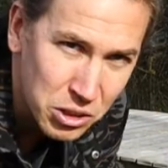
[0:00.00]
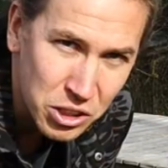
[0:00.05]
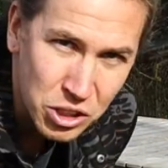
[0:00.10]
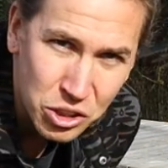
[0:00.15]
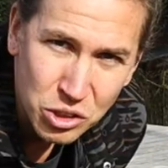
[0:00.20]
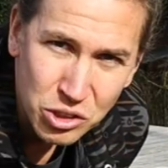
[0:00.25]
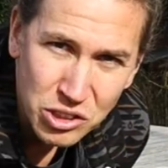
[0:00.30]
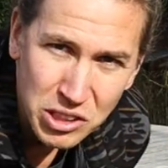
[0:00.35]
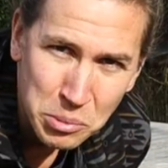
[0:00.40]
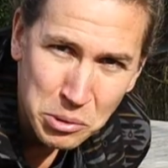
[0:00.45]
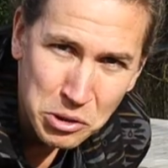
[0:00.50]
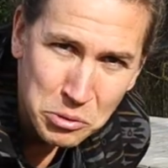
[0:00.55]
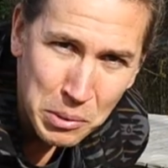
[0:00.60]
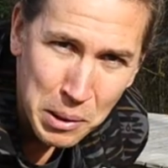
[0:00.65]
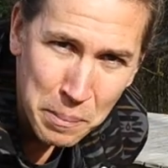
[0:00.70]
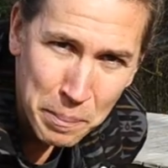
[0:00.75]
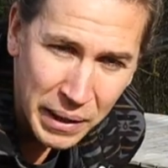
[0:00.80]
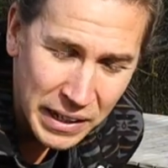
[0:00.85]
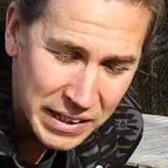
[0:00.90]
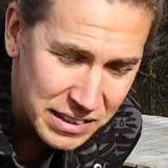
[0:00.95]
going to use them as
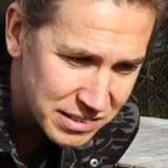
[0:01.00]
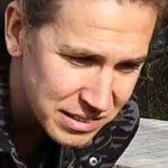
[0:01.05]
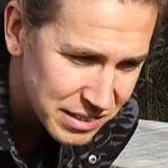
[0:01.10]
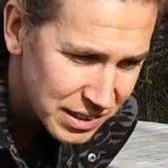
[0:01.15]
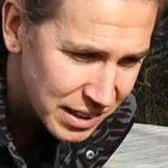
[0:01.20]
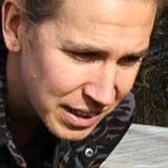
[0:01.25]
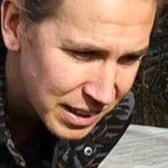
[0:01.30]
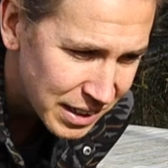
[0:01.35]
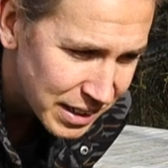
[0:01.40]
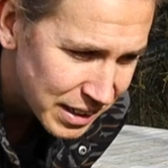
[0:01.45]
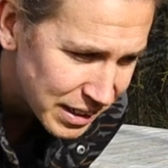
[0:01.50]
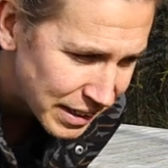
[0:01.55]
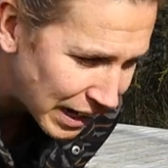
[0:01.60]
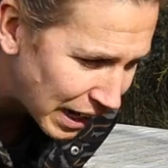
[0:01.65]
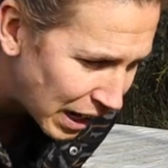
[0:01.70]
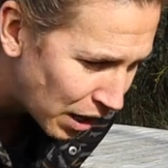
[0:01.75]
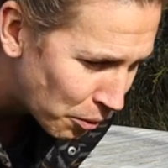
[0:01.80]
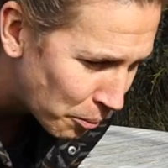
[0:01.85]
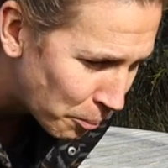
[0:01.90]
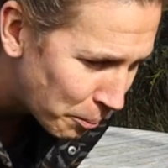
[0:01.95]
my base.
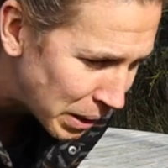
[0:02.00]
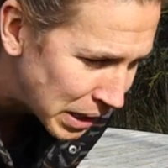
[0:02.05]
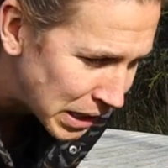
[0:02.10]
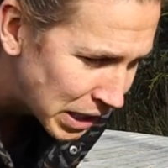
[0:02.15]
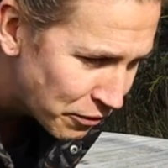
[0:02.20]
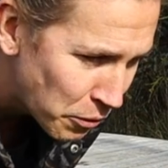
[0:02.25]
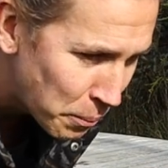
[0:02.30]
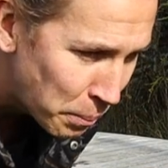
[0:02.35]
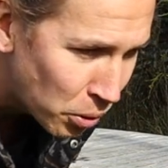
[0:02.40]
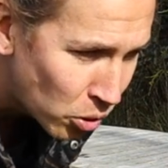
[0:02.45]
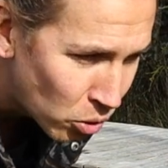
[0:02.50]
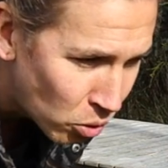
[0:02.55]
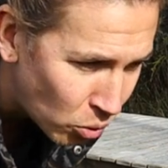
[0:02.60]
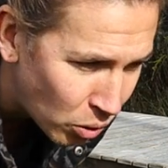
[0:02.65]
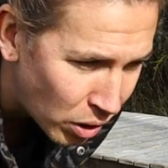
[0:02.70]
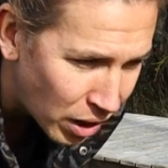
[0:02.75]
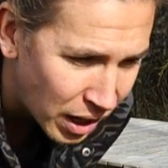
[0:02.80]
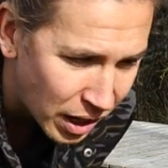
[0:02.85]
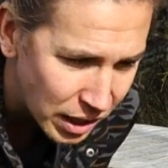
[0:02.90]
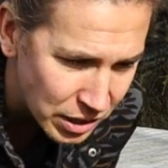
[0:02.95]
Now my other
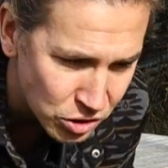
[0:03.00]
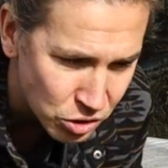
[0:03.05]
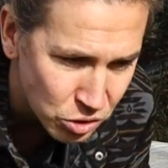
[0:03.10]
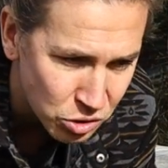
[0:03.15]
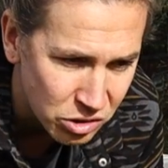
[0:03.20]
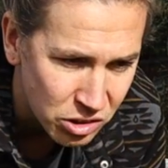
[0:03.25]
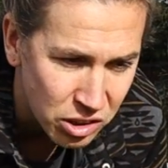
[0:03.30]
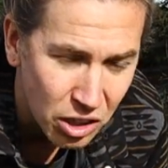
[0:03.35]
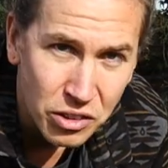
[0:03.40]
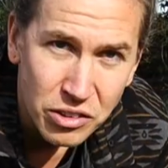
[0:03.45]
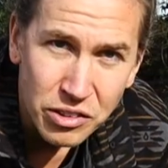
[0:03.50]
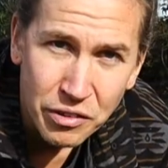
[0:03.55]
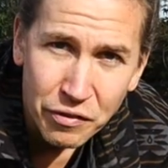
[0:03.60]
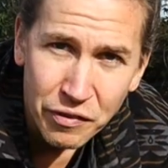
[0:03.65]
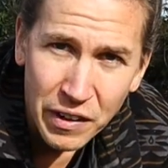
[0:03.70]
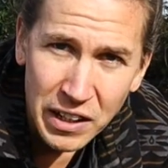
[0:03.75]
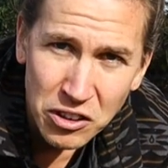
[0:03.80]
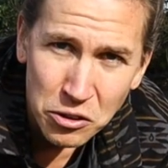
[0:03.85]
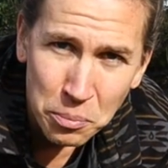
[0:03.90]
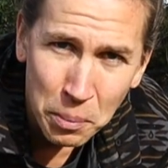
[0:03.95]
pool, I used loads of
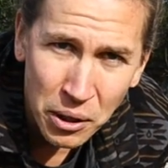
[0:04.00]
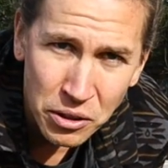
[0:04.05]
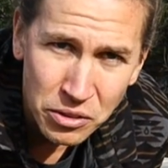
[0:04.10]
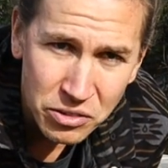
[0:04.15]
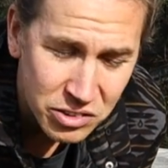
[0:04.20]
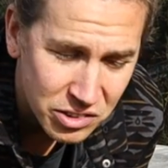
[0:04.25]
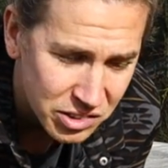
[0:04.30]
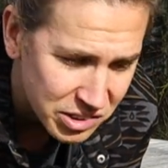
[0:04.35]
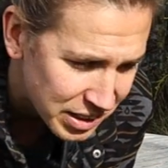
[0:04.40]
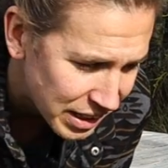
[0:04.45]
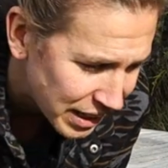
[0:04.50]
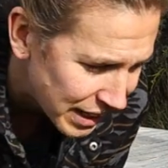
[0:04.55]
fence posts,